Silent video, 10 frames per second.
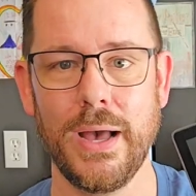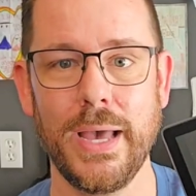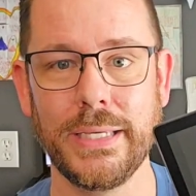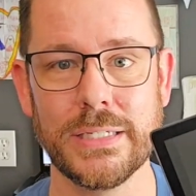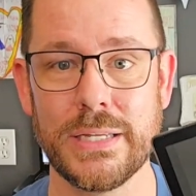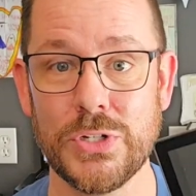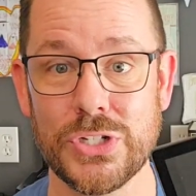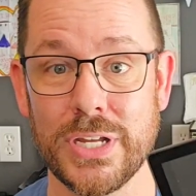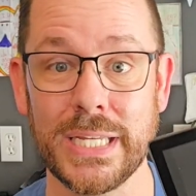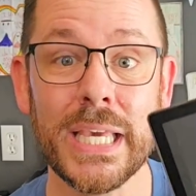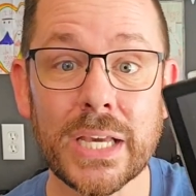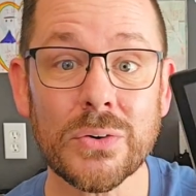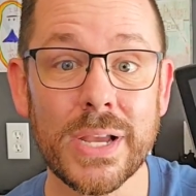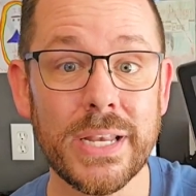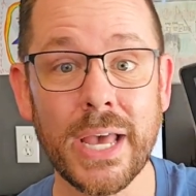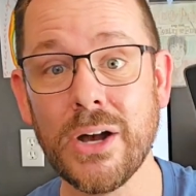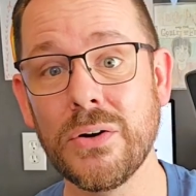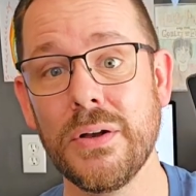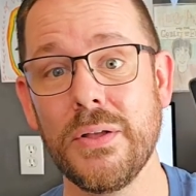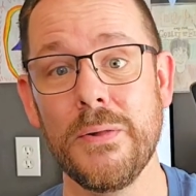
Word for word: I guess I'm just on a kick right now.